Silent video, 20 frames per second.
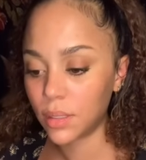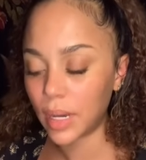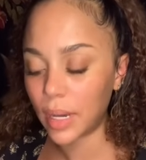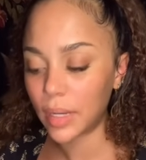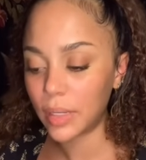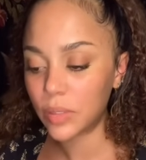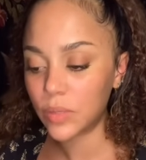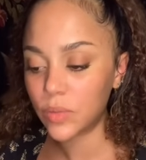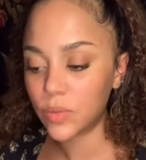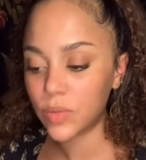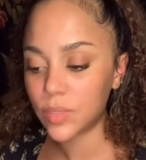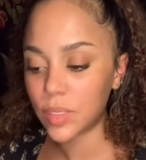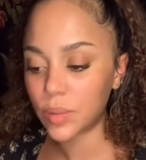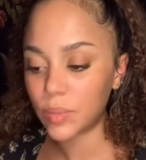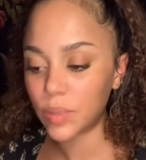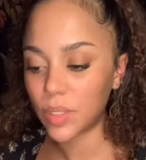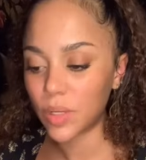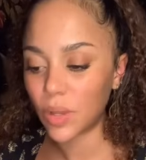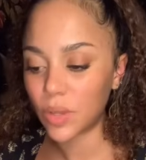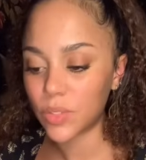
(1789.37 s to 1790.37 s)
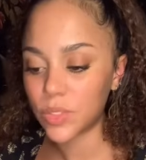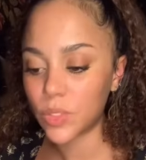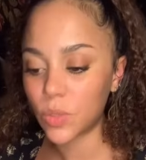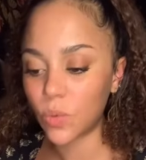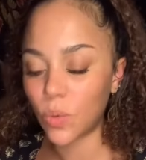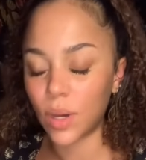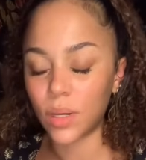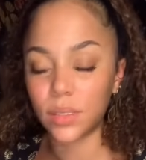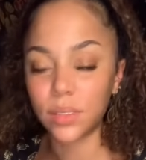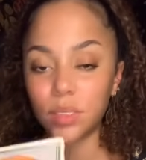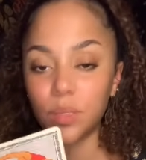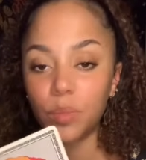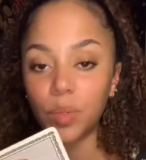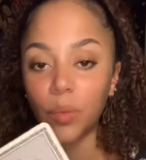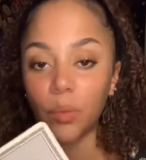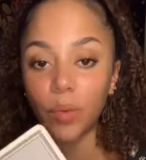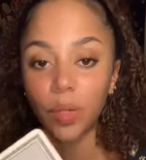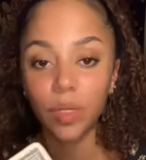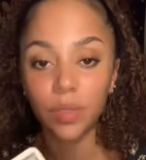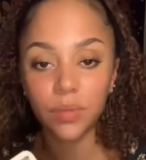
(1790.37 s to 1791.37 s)
I don't know if somebody also wanted to be
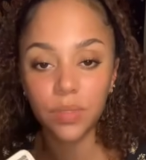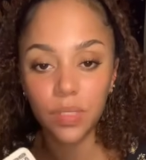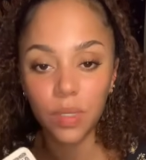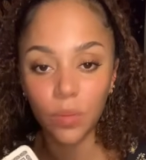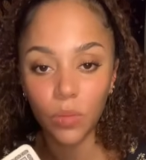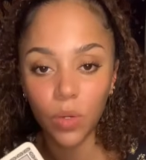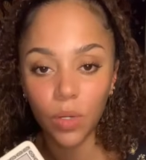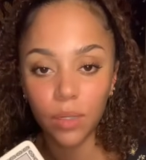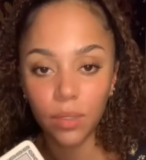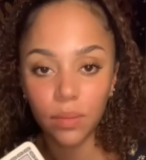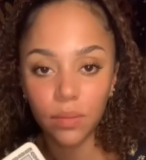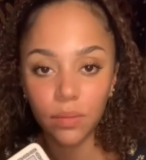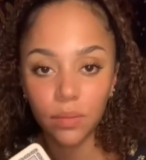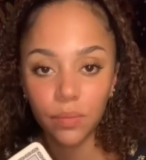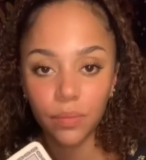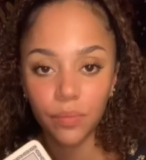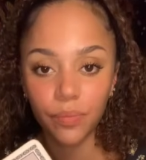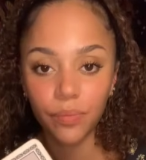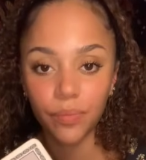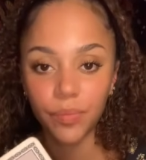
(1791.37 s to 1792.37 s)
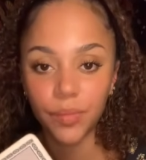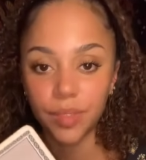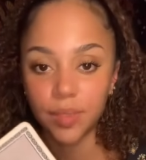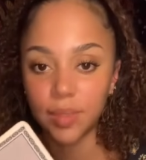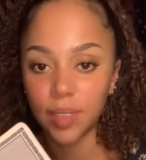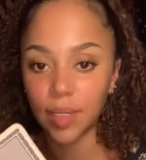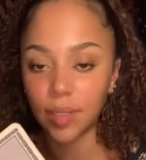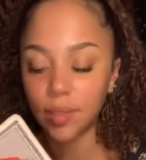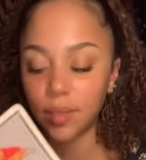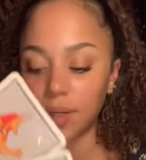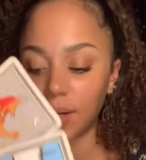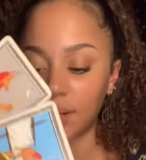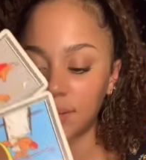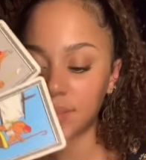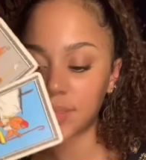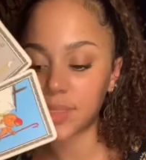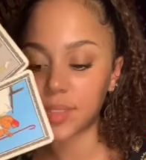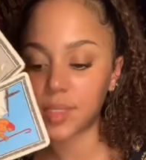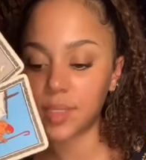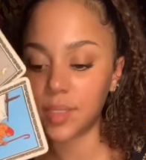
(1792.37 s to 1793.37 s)
rid of someone. The death card
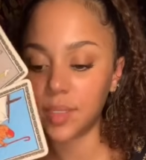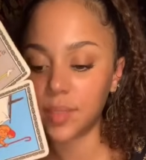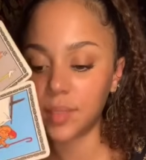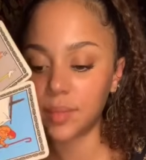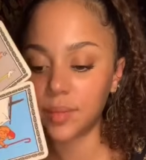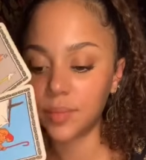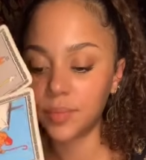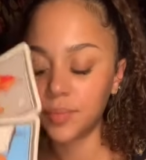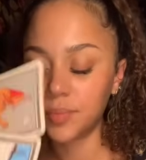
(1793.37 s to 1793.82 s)
is here.